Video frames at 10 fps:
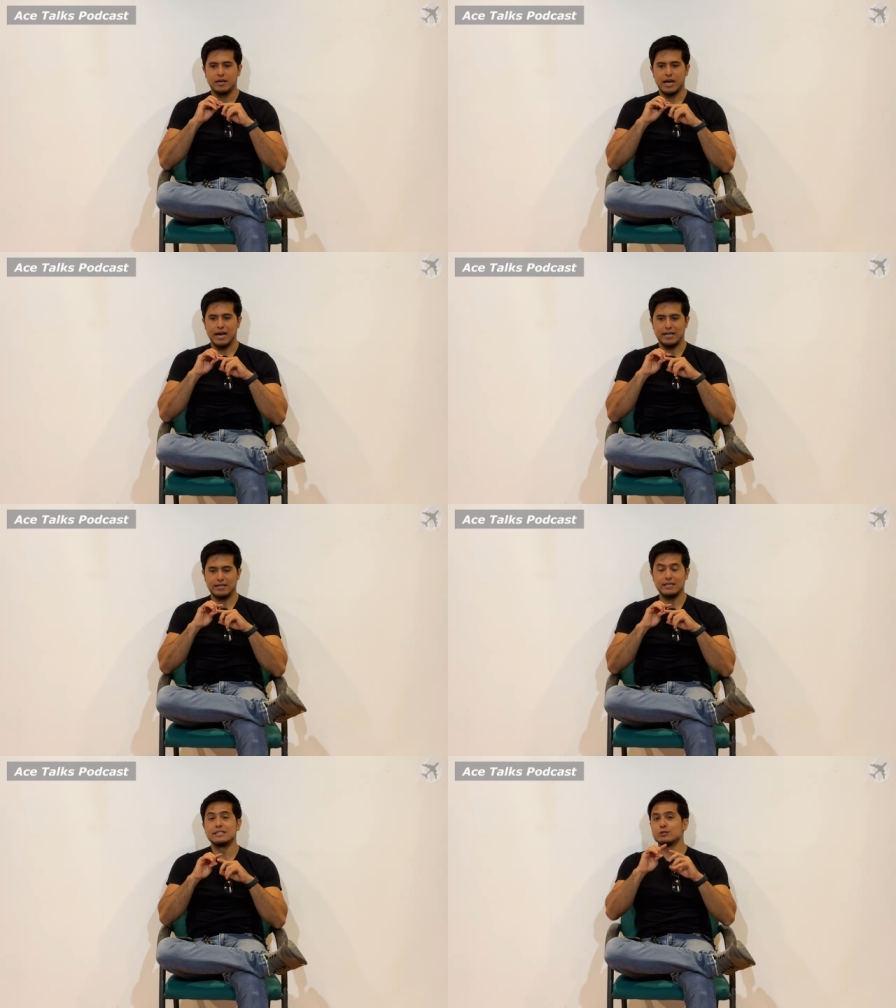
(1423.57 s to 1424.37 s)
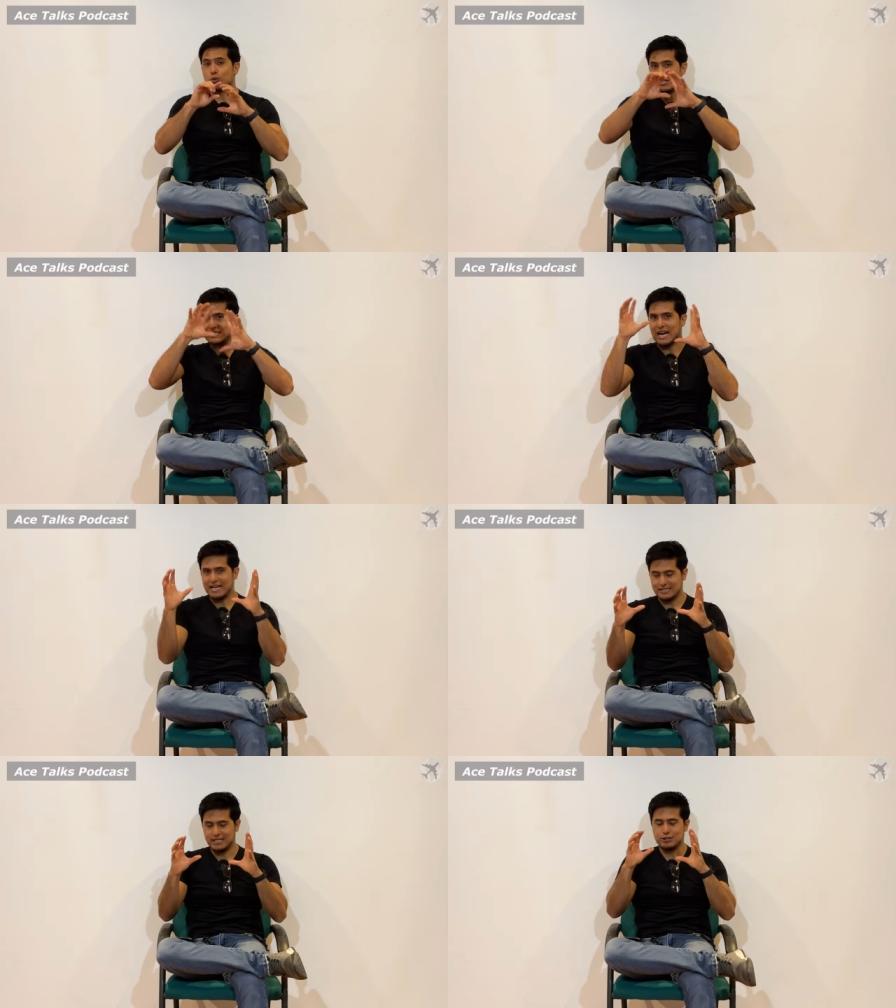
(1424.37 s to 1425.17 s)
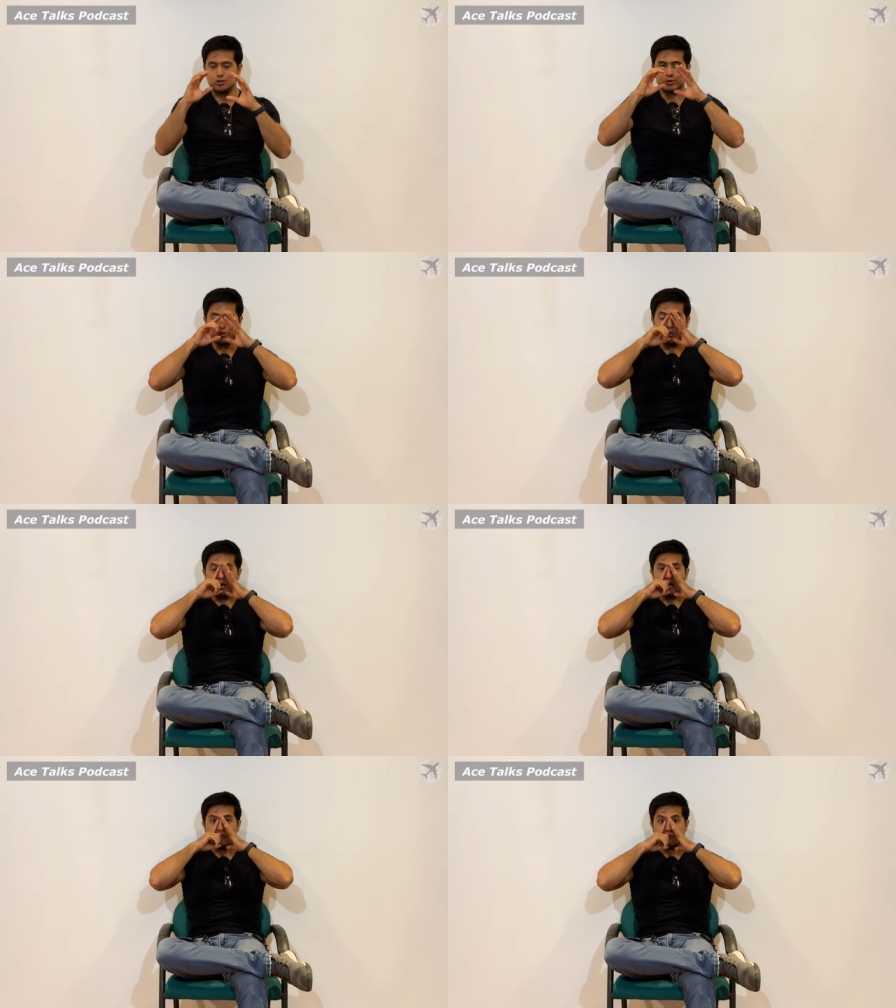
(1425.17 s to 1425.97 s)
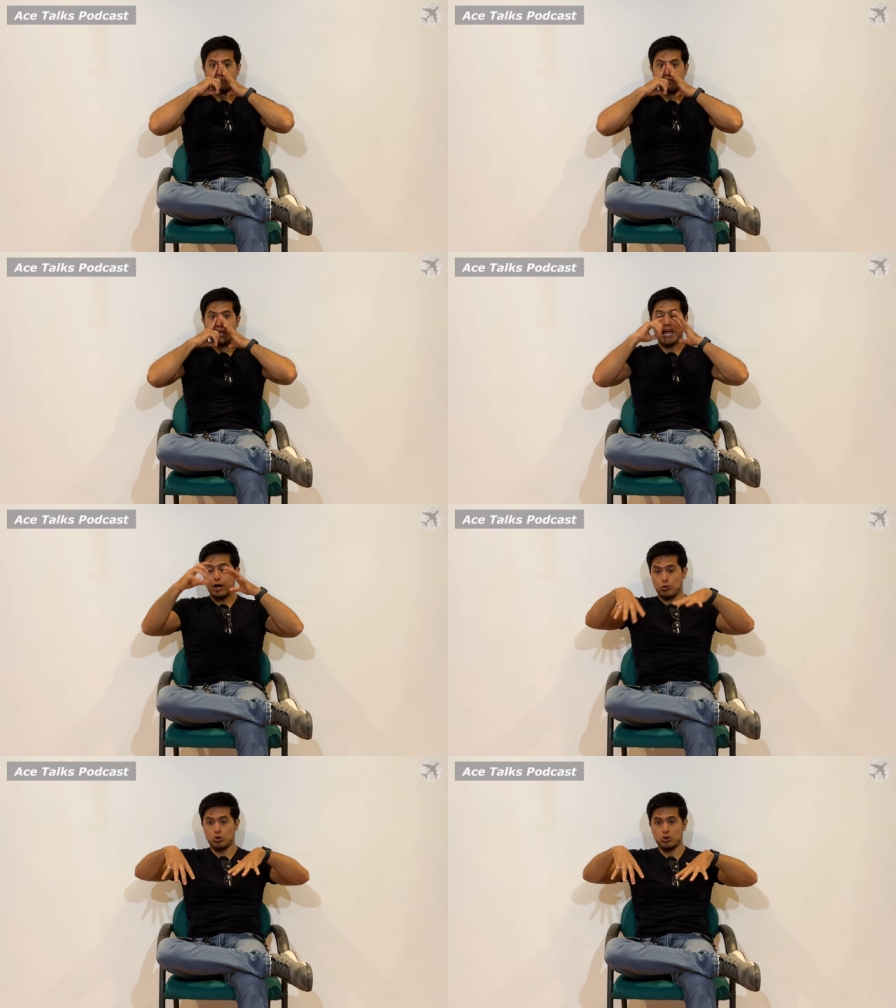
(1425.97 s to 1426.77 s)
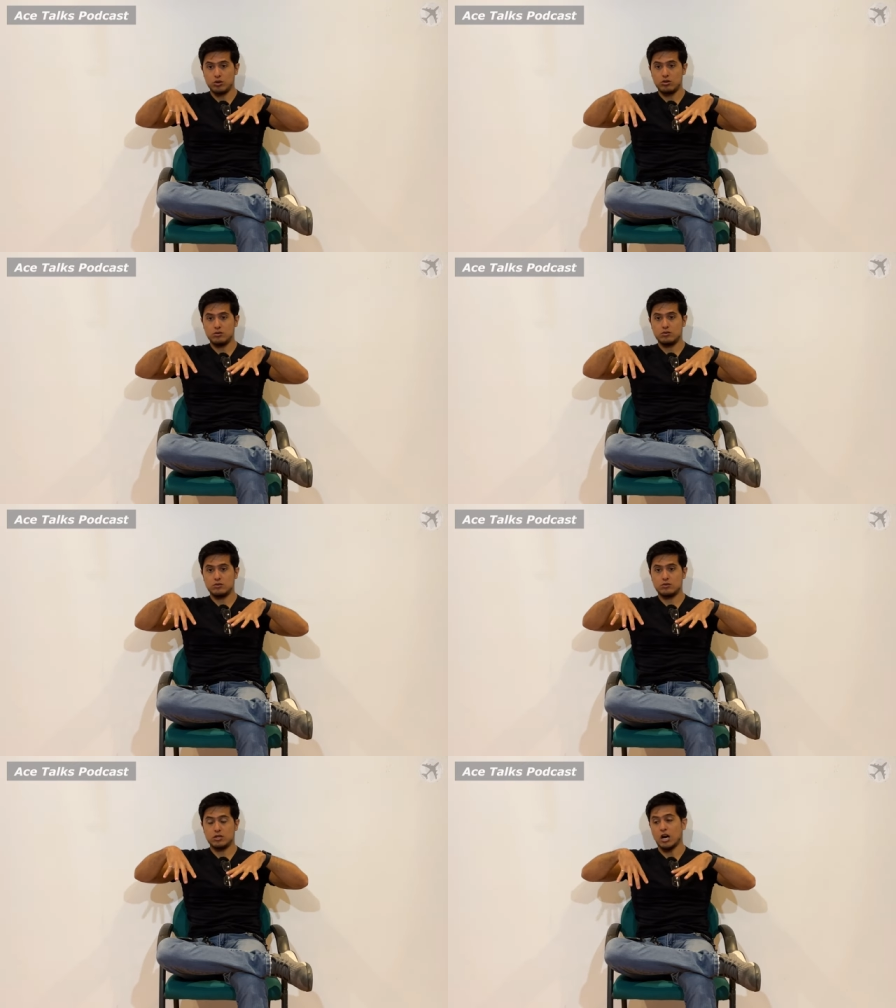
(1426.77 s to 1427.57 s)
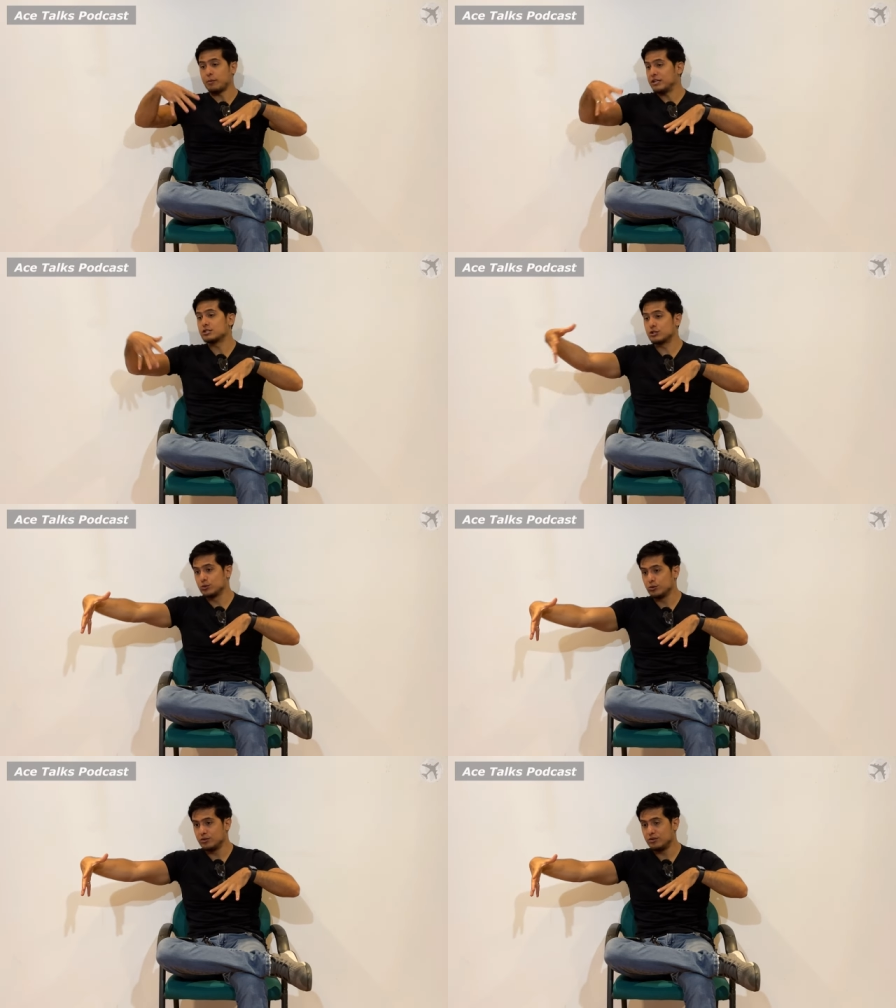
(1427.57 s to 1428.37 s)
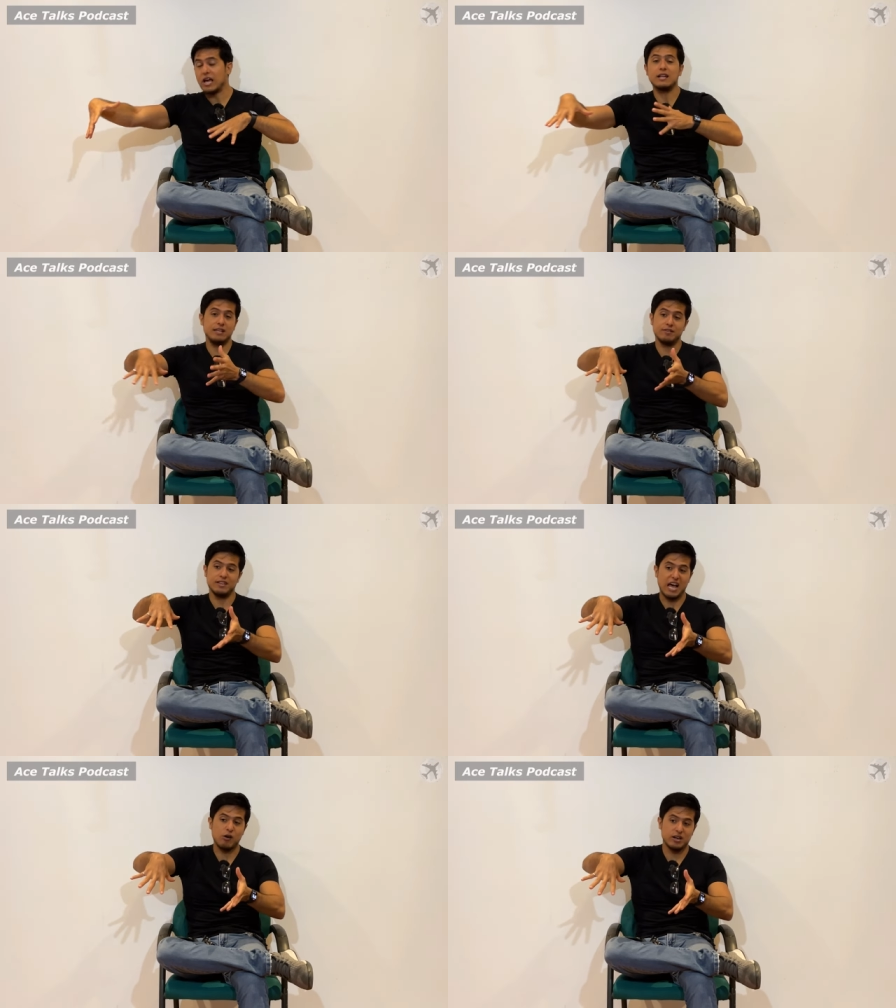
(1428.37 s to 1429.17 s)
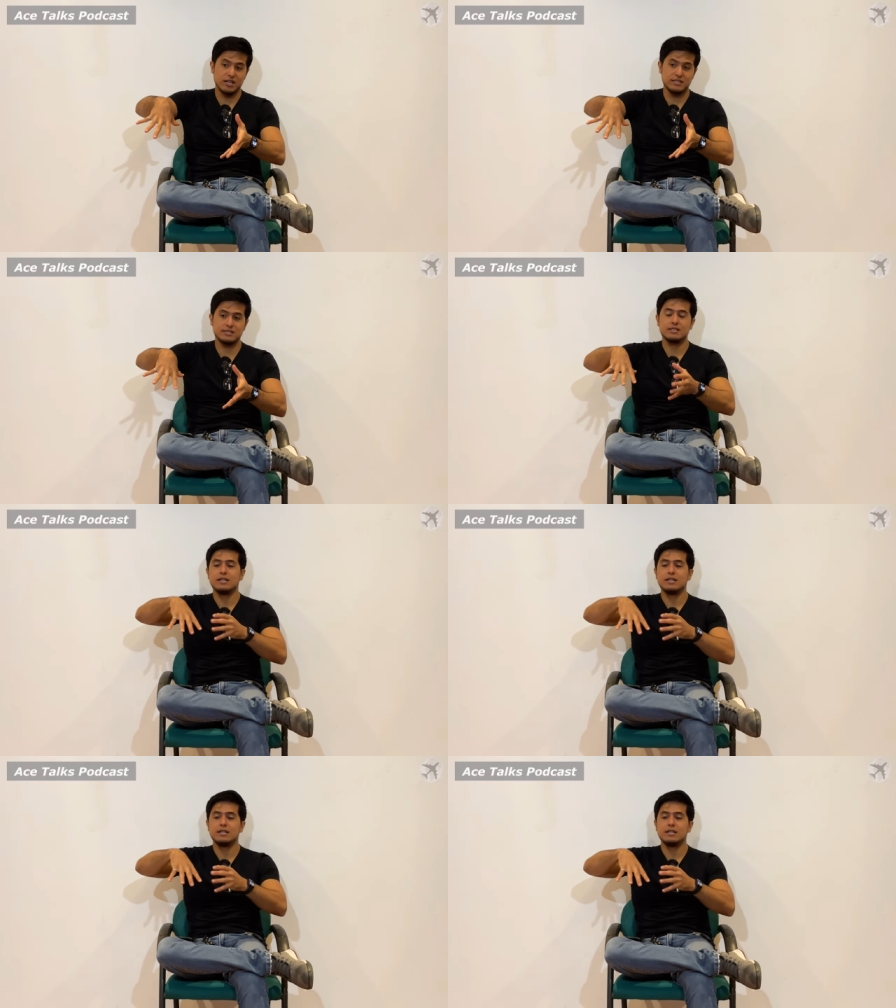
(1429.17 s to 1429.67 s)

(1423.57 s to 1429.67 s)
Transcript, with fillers: And this is what ties into um, Ecuador coming soon, and even now, I guess.